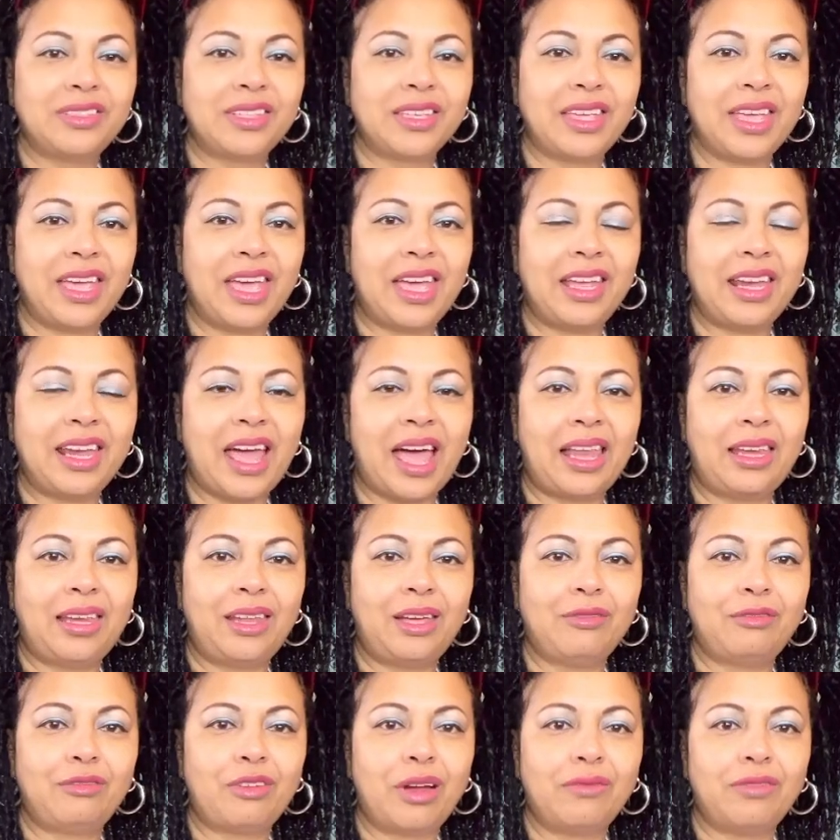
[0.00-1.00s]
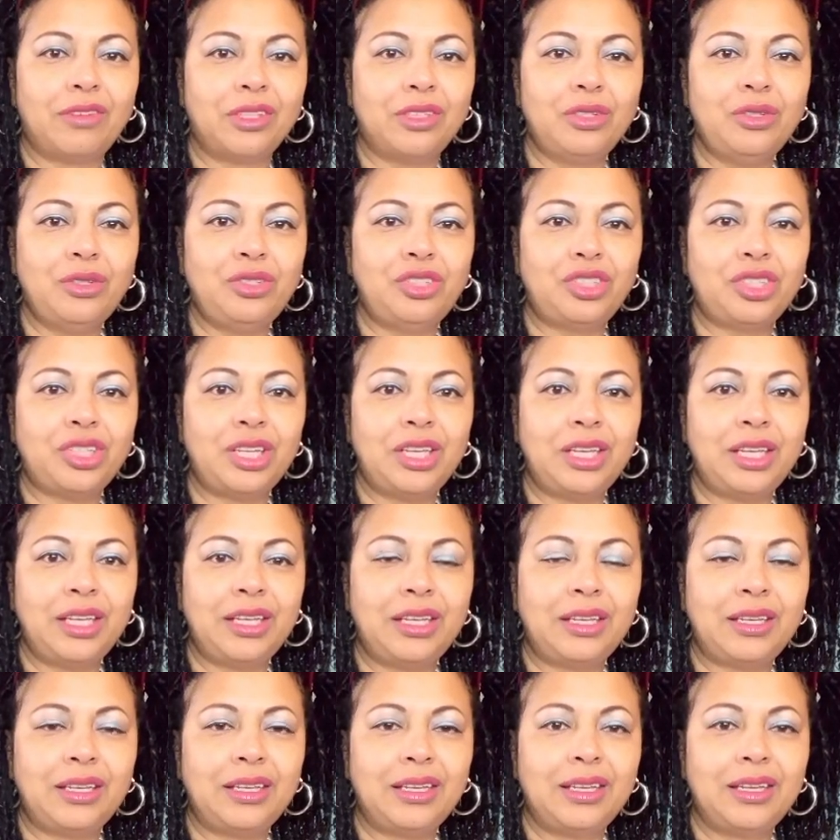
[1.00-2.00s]
again, I love
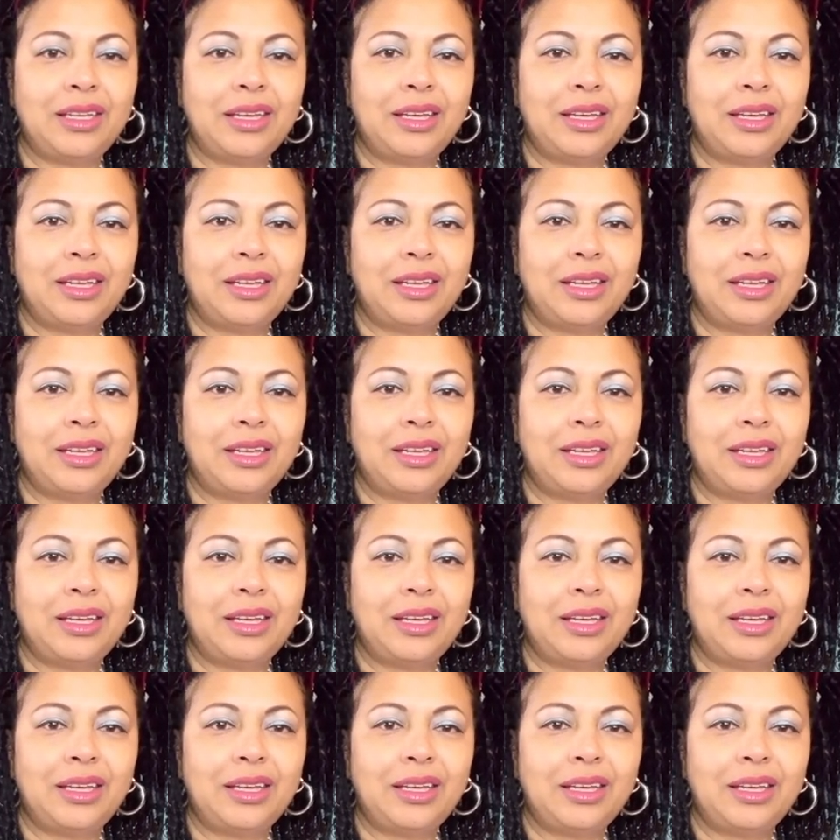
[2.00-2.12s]
Revolution.